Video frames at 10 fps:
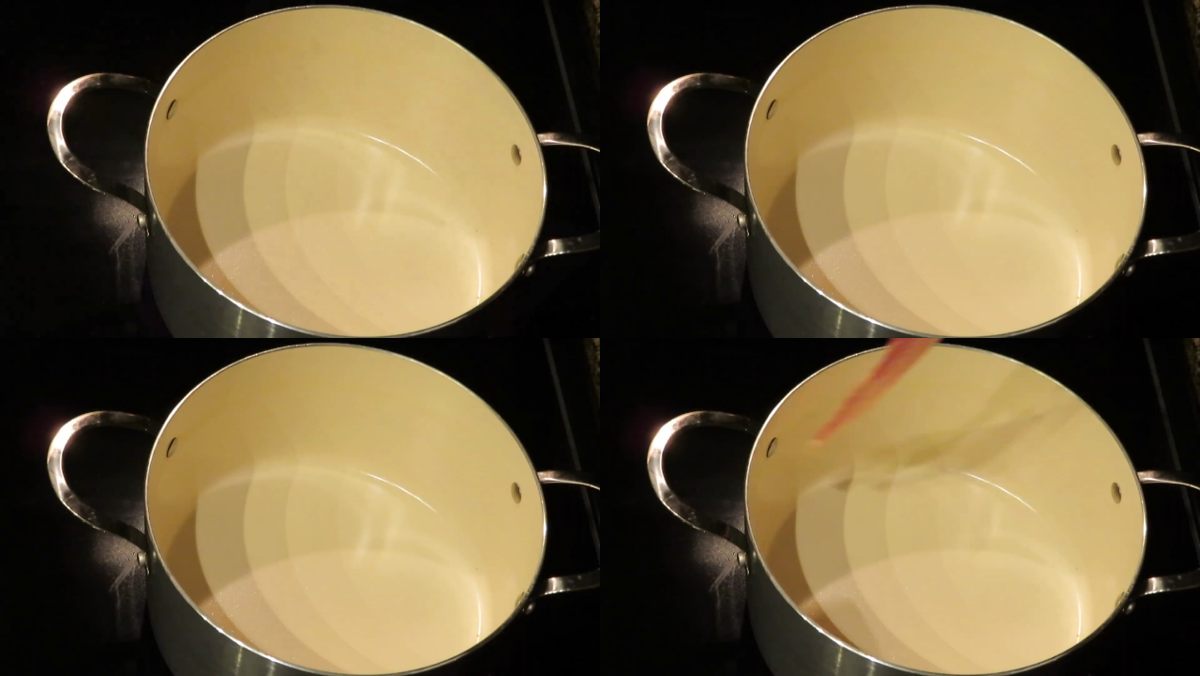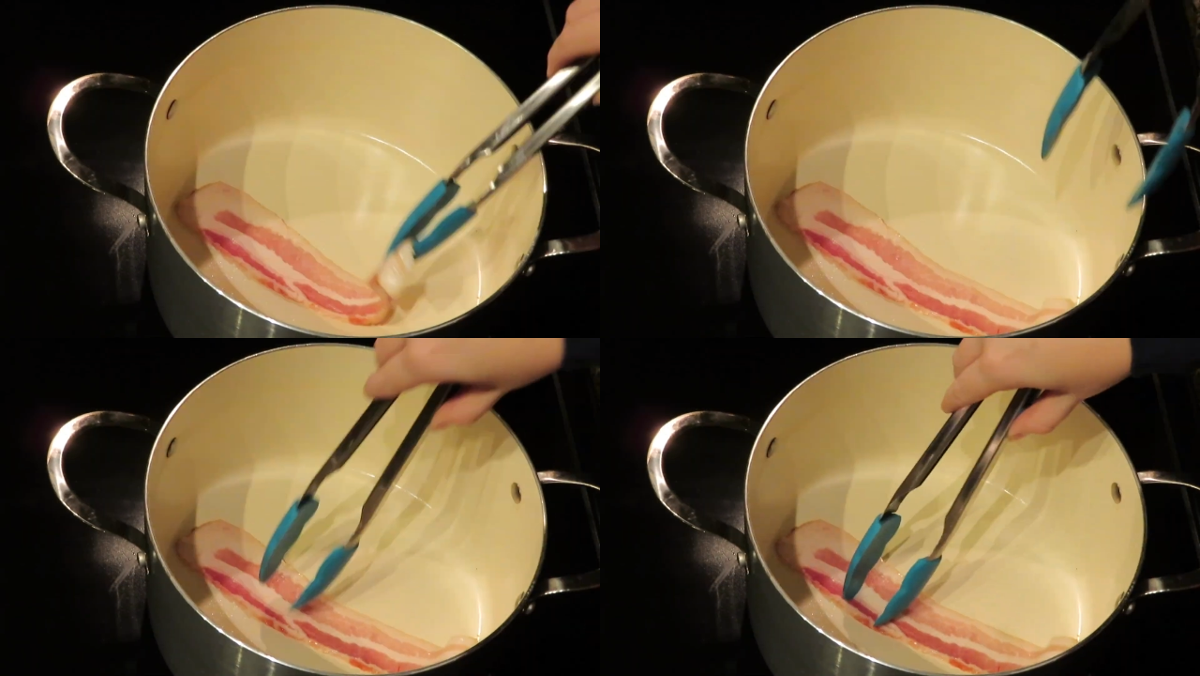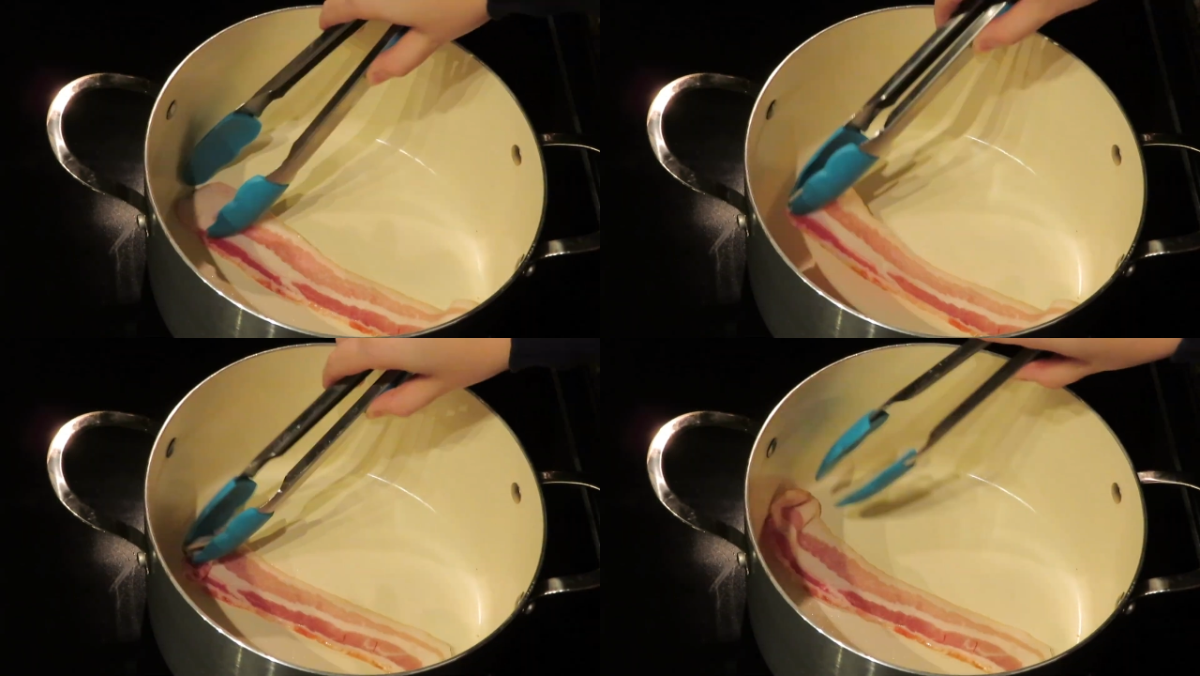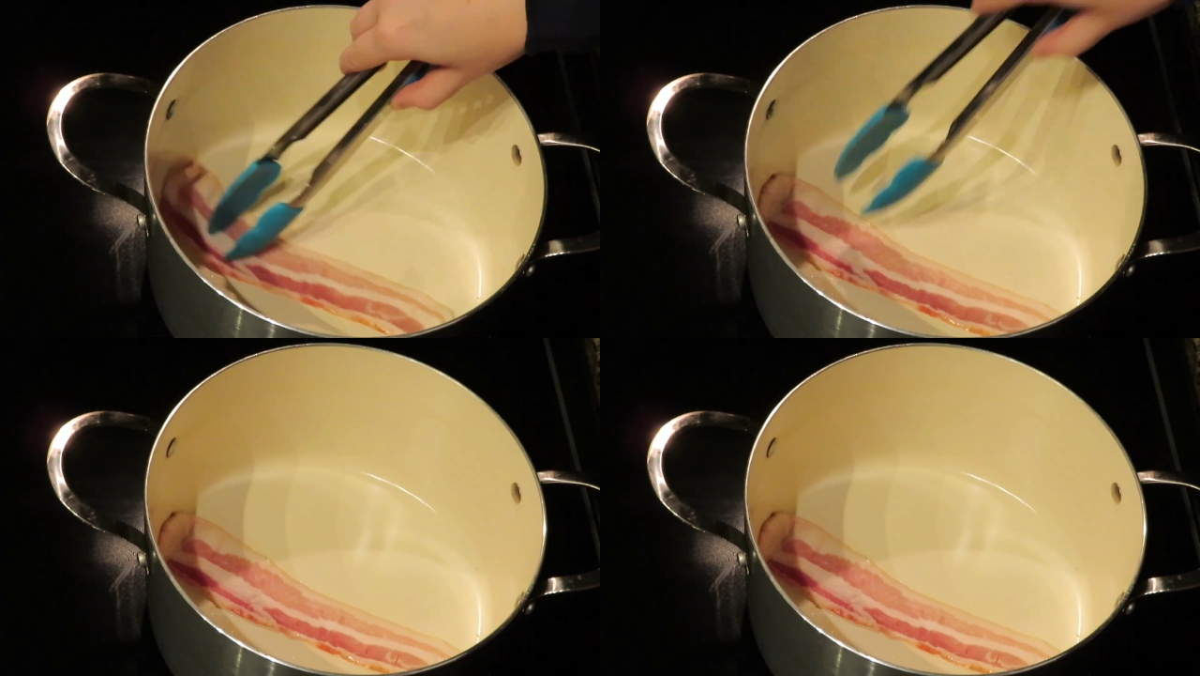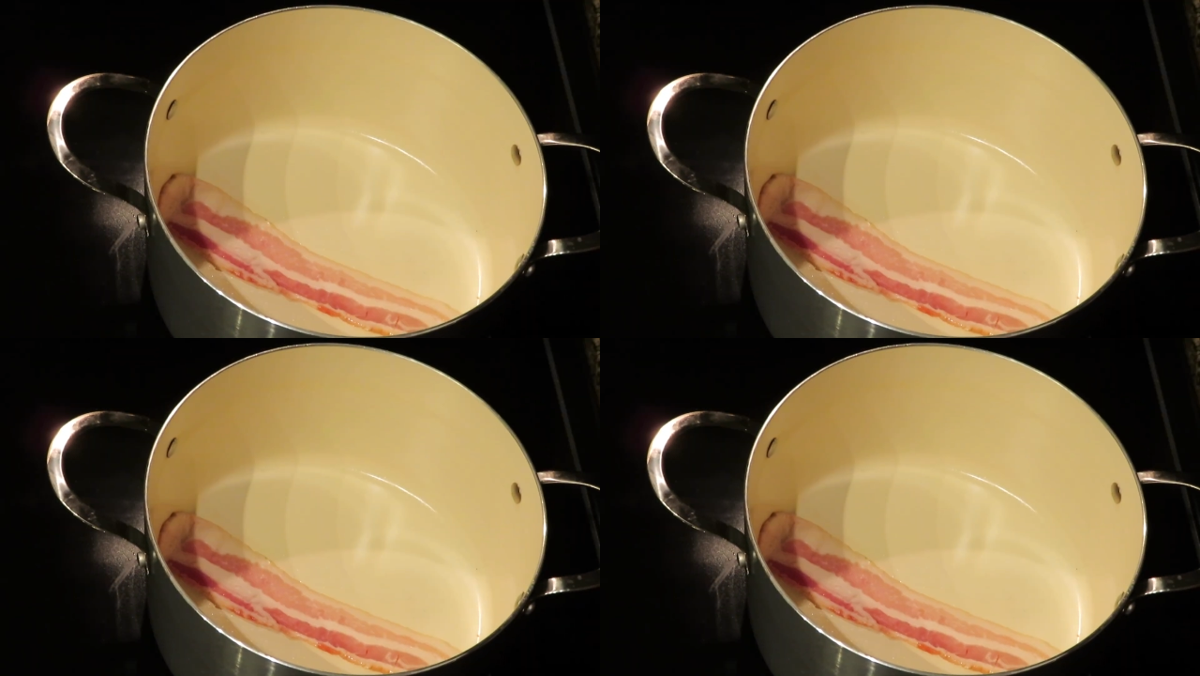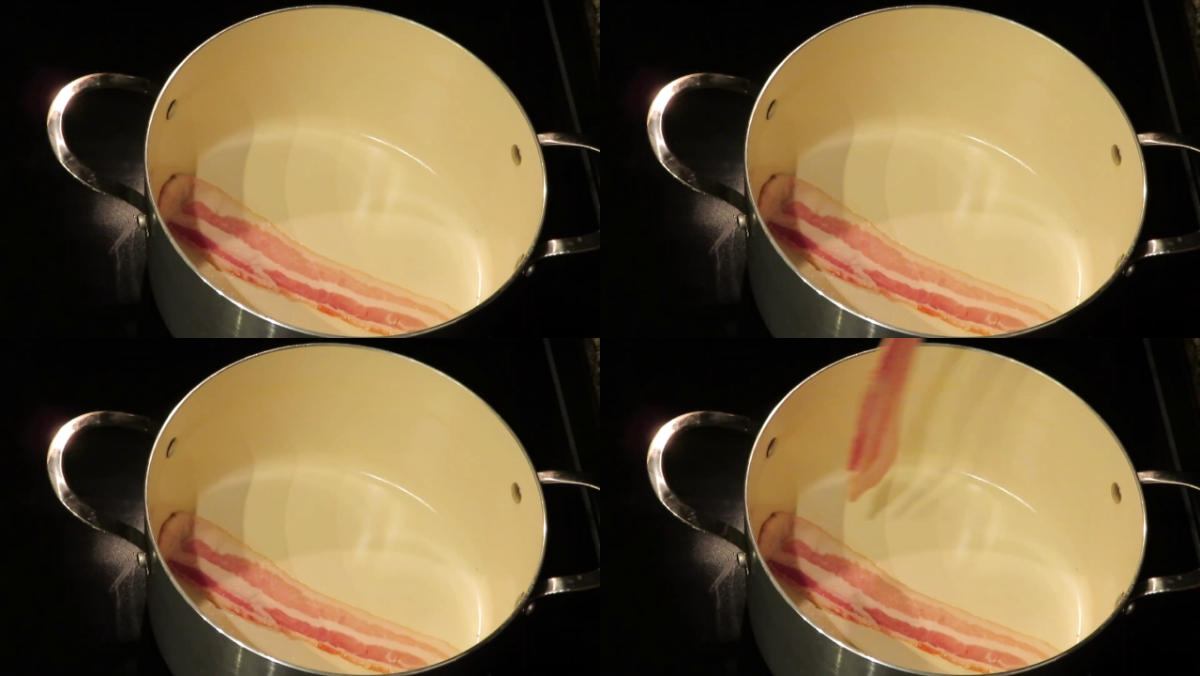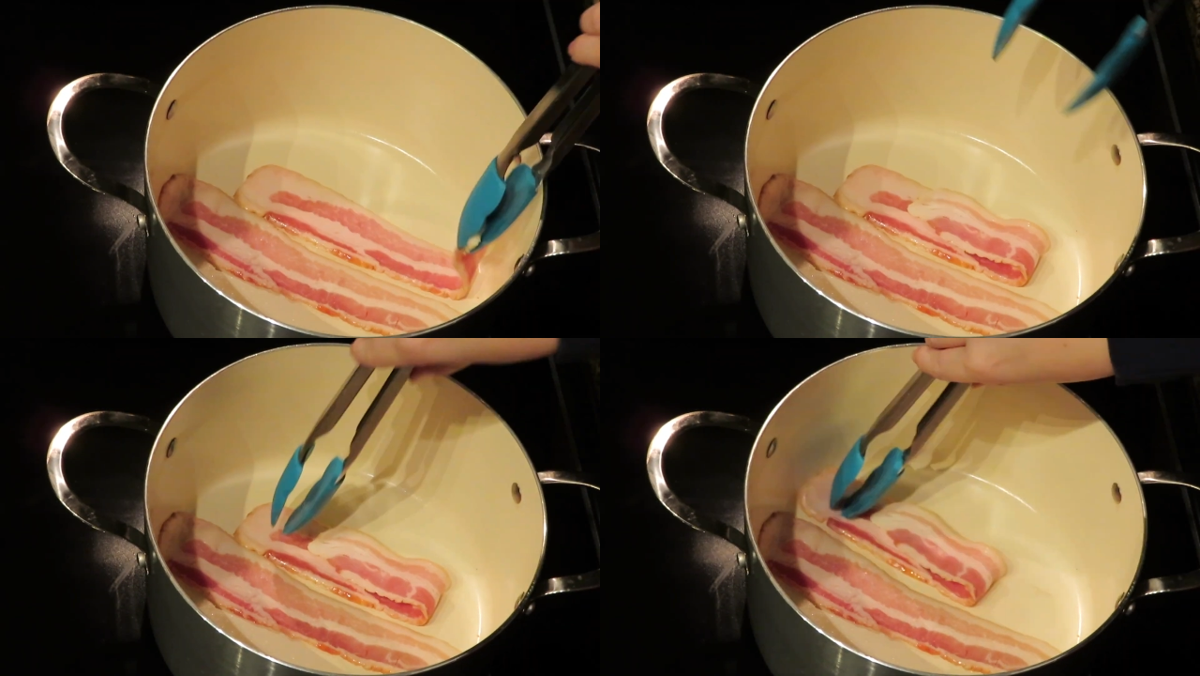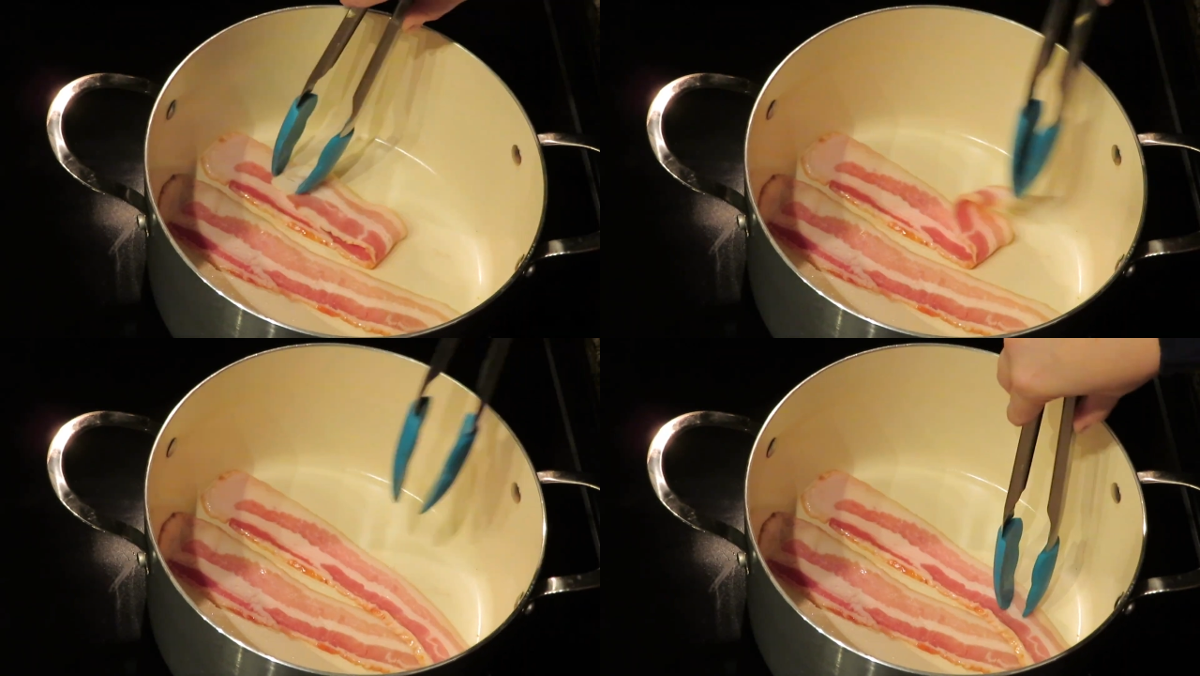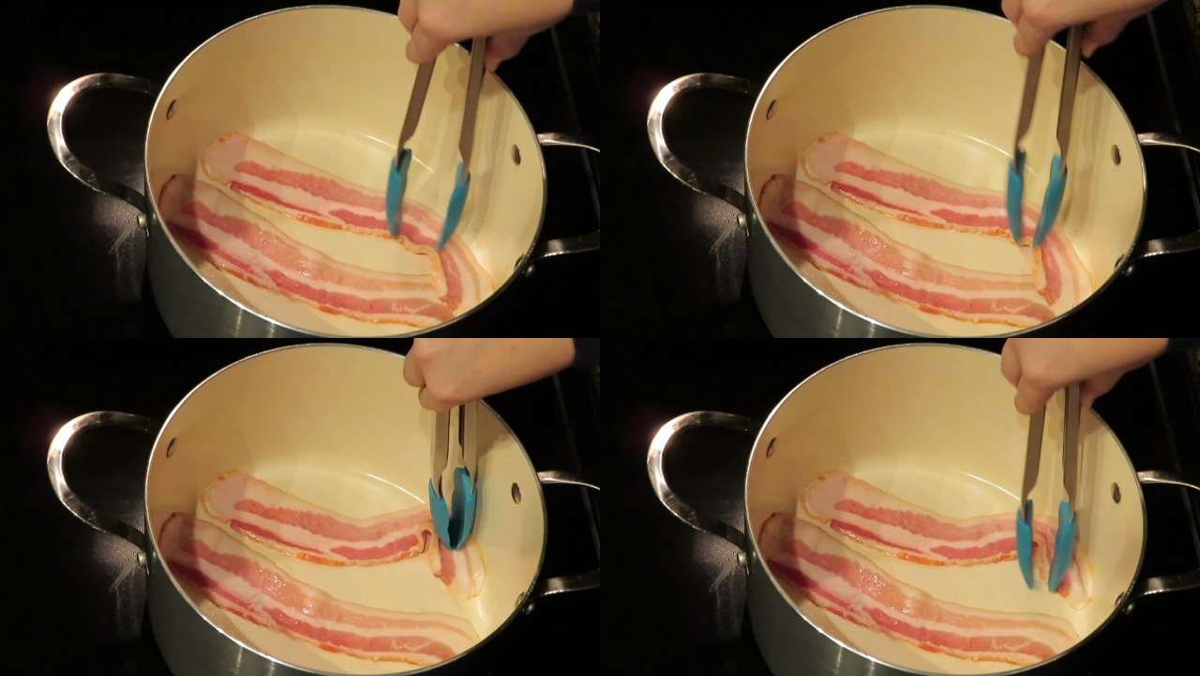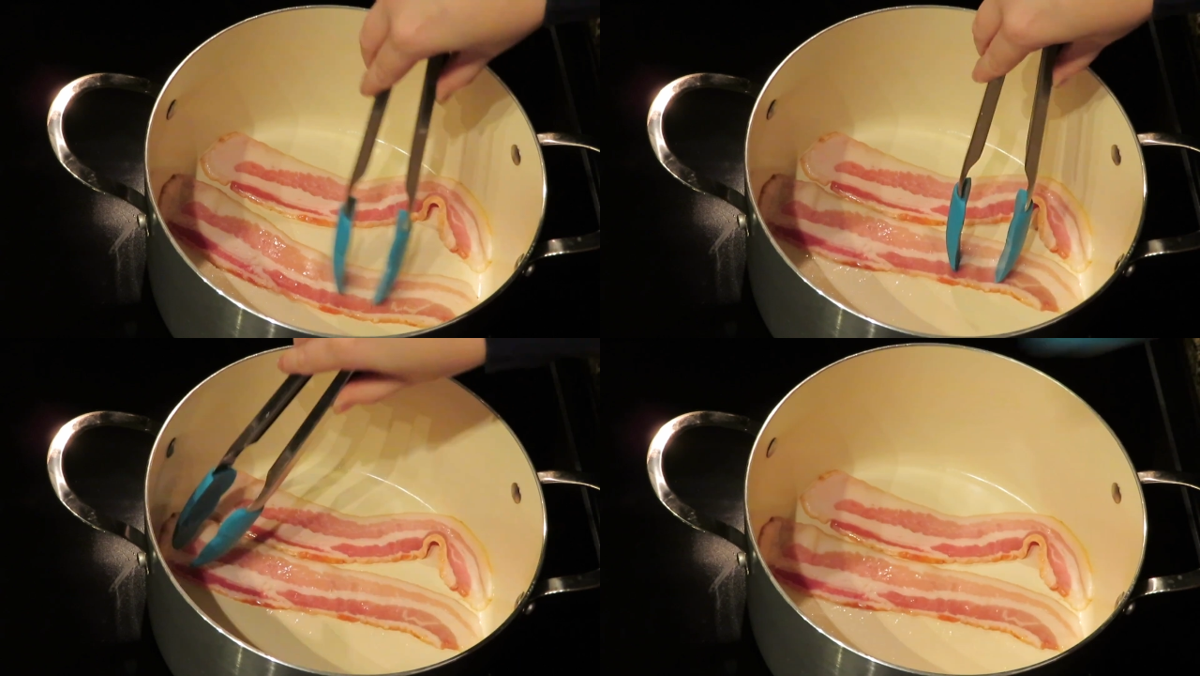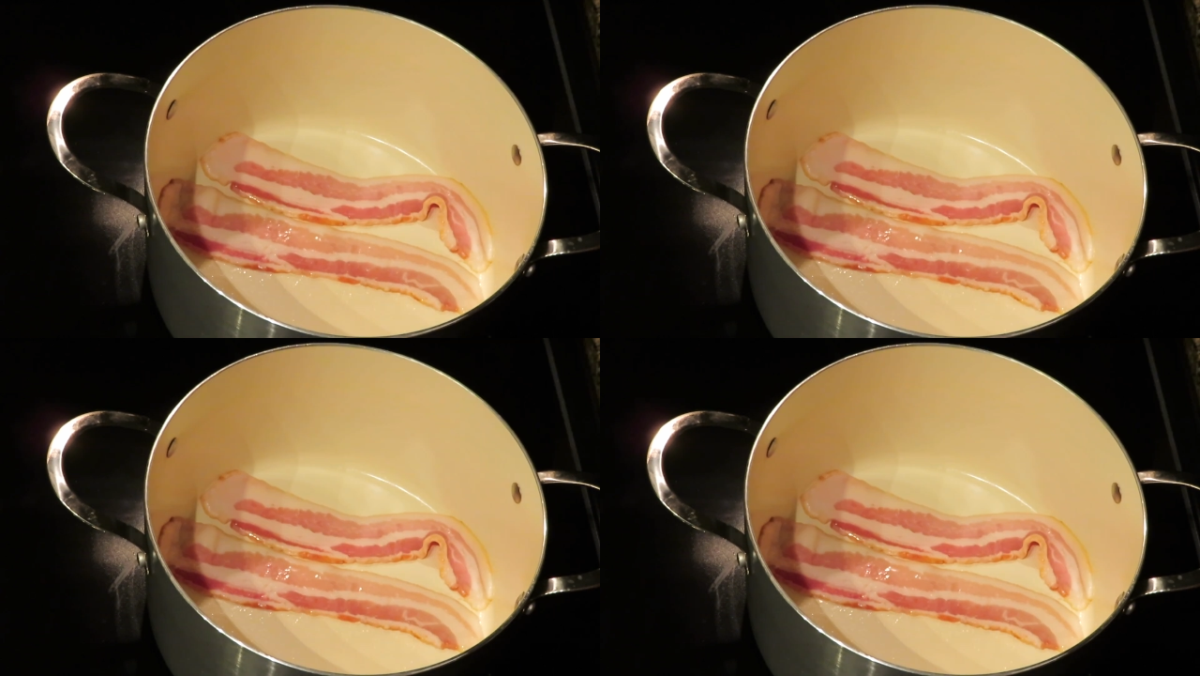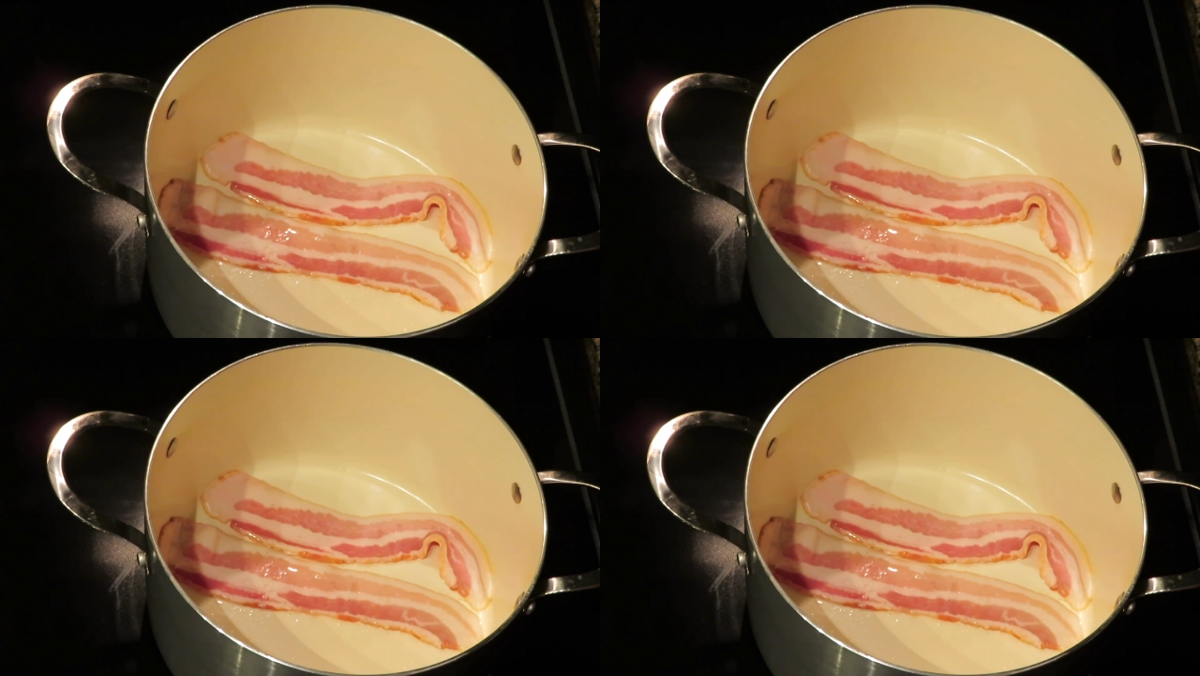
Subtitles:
(no speaker visible)